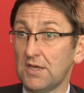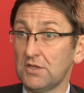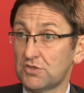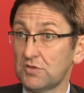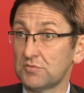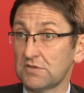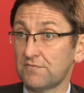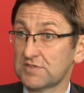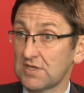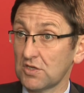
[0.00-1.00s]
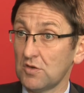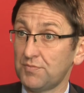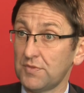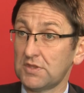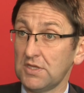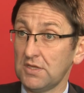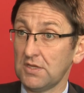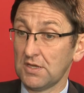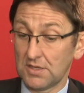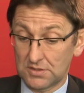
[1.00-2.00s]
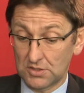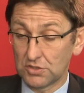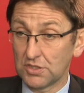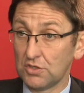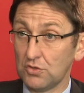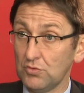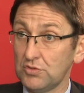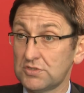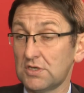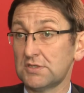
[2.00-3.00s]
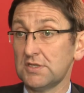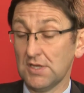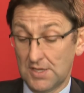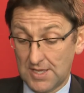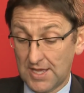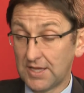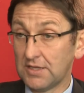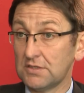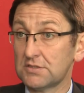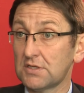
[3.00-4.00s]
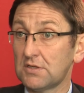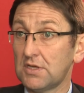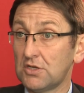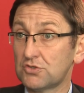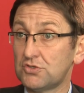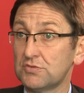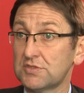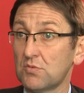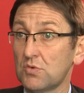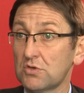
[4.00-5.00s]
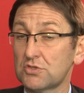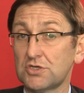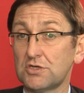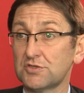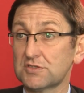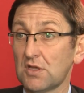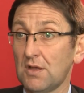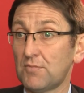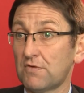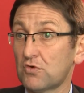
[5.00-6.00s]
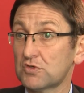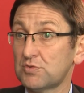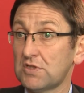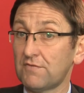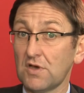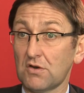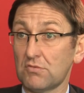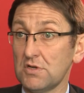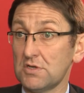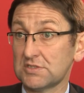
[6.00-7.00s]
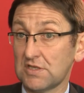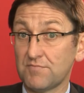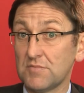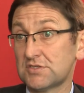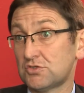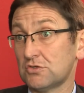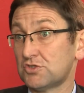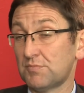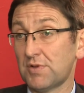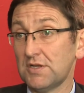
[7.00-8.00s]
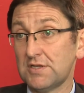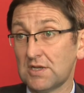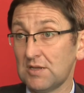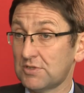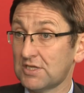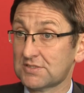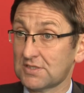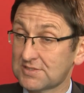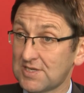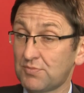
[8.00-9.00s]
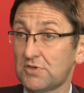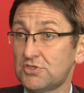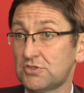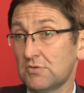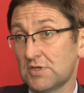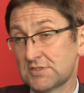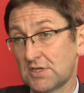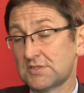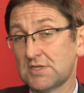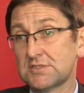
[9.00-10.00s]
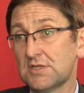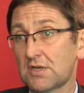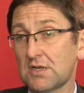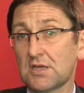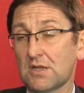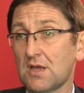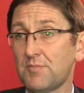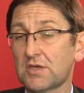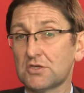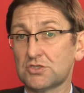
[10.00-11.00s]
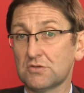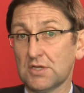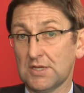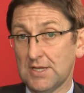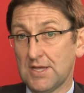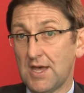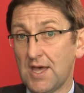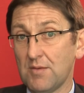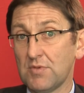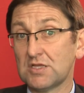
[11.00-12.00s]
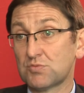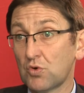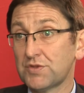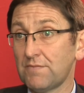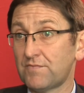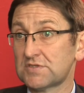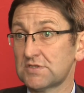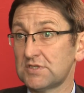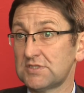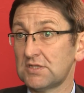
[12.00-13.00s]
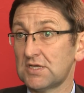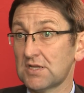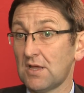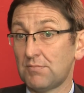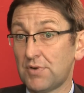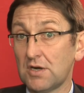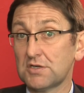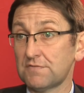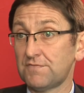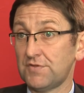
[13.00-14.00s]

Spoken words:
in terms of setting up the new utility and introducing water charges. But of course, where they've got it wrong is they've misjudged it politically. But that's a separate issue. It's not an economic issue. It's worth emphasising that part of